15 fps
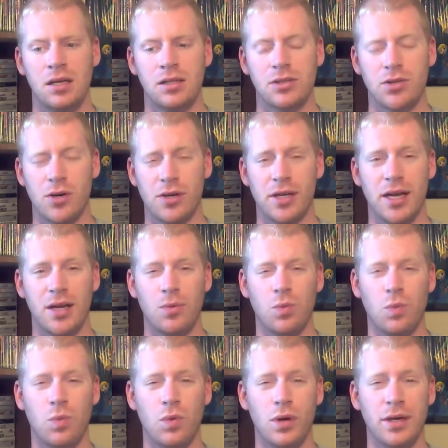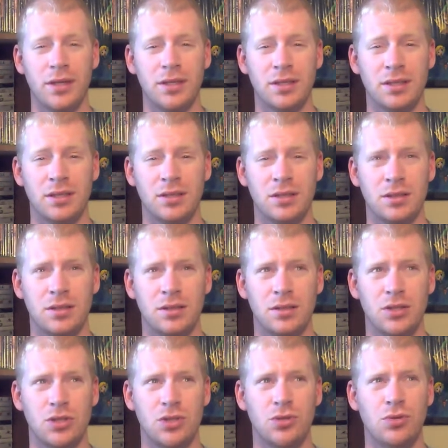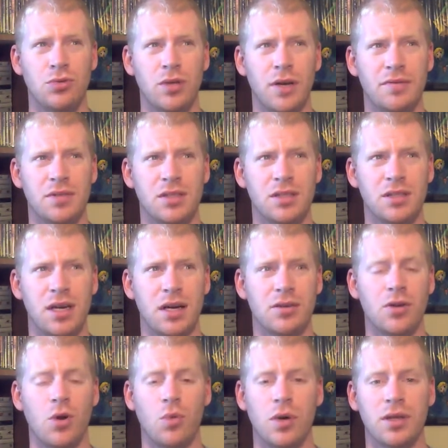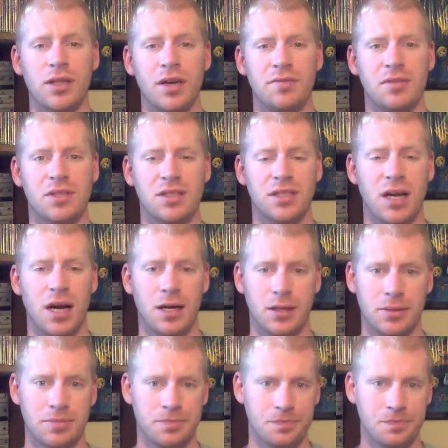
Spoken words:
Target had 2 left in stock. No, 1 left in stock.